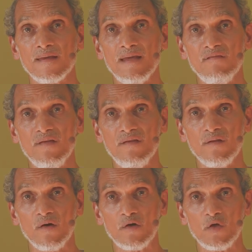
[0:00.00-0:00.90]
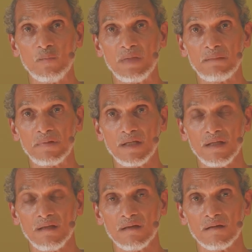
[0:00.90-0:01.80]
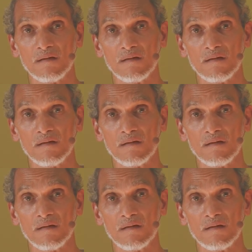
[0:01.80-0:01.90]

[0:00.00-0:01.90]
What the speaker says: Even though you may be